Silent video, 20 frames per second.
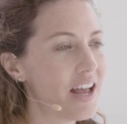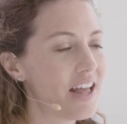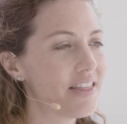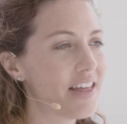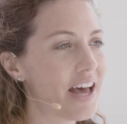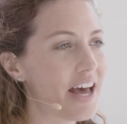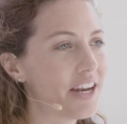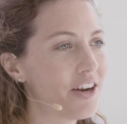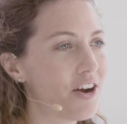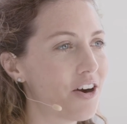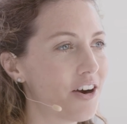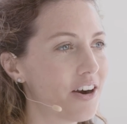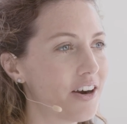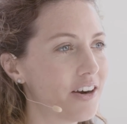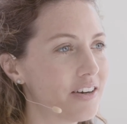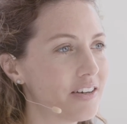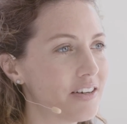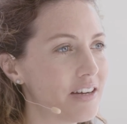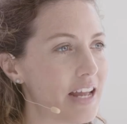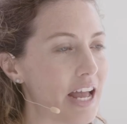that
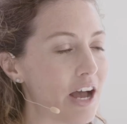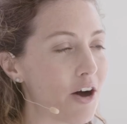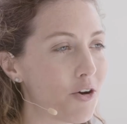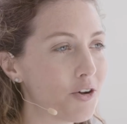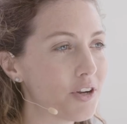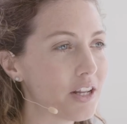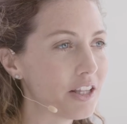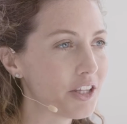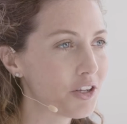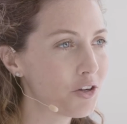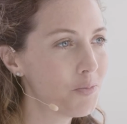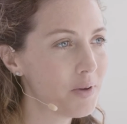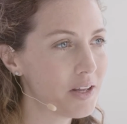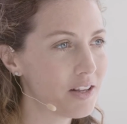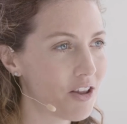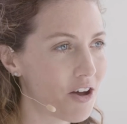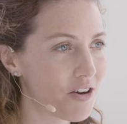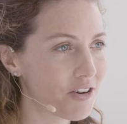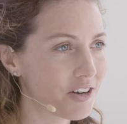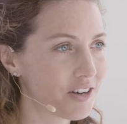are held a little bit
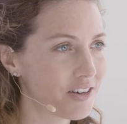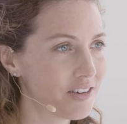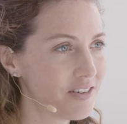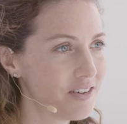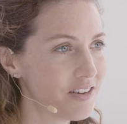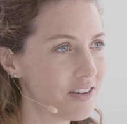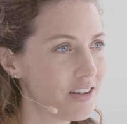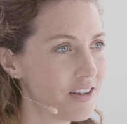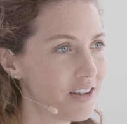longer,